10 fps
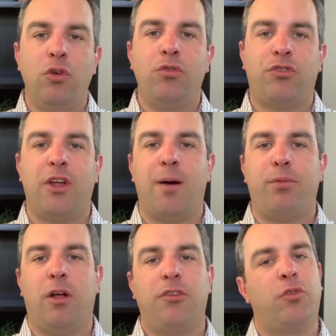use
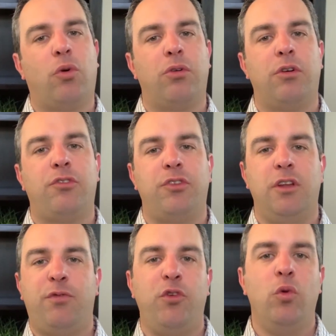stop loss orders
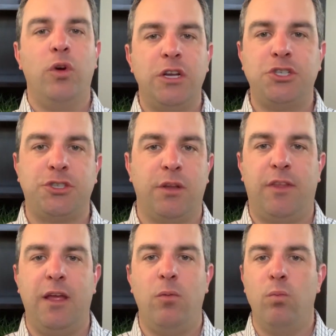if you wish.
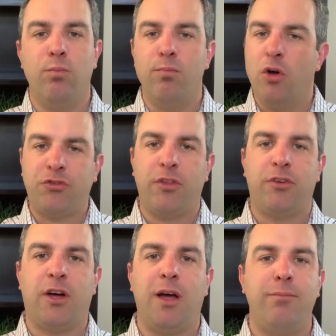Most of
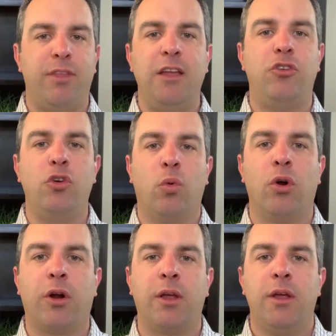the time, they do
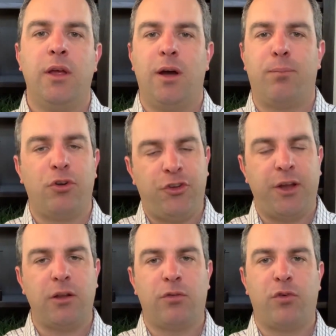work,
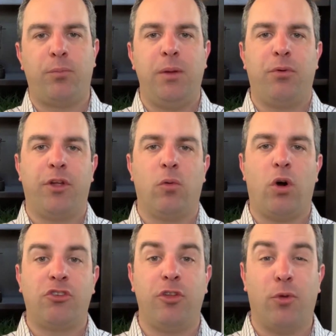particular for people that are
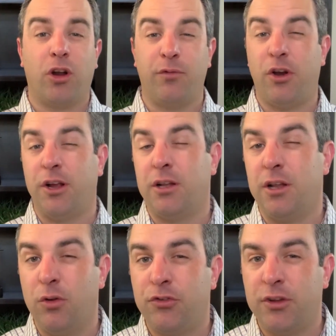watching the market very
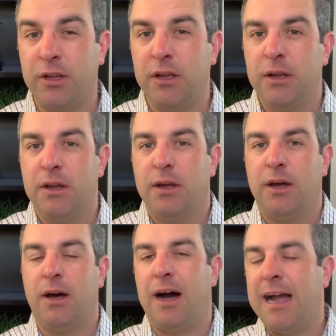closely.
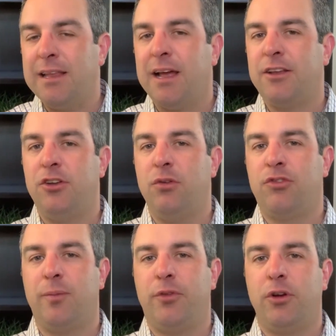I like to
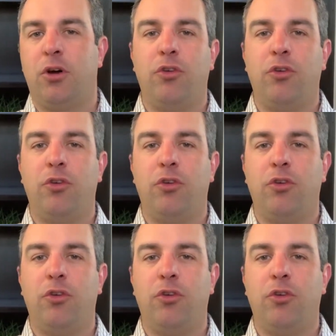use something